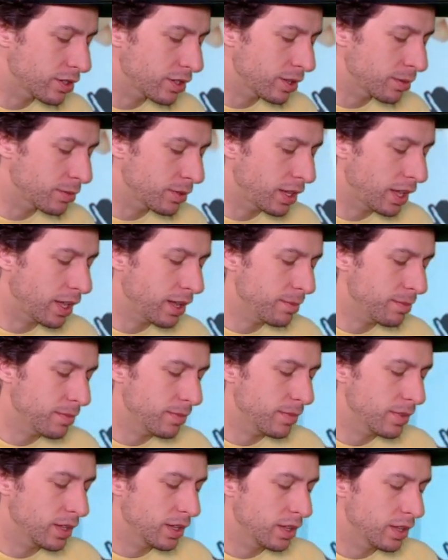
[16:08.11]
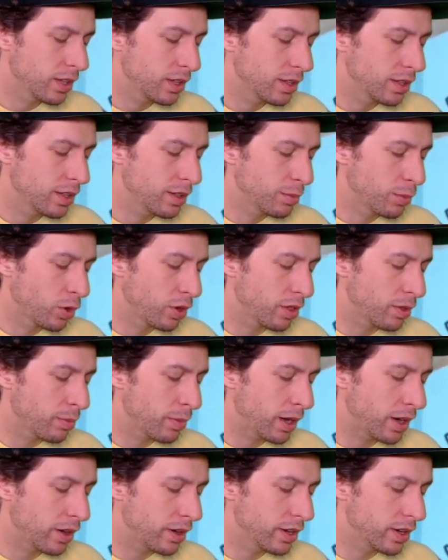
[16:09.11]
sometime. The more the
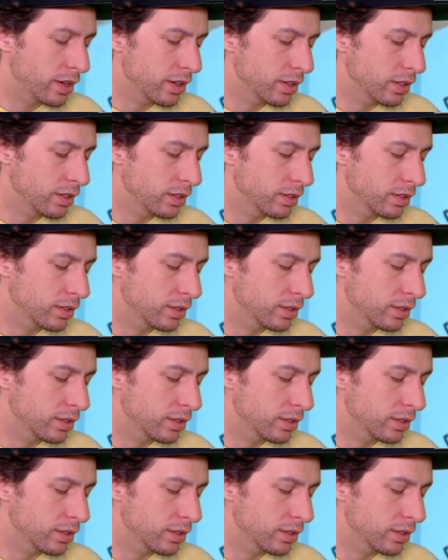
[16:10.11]
merrier.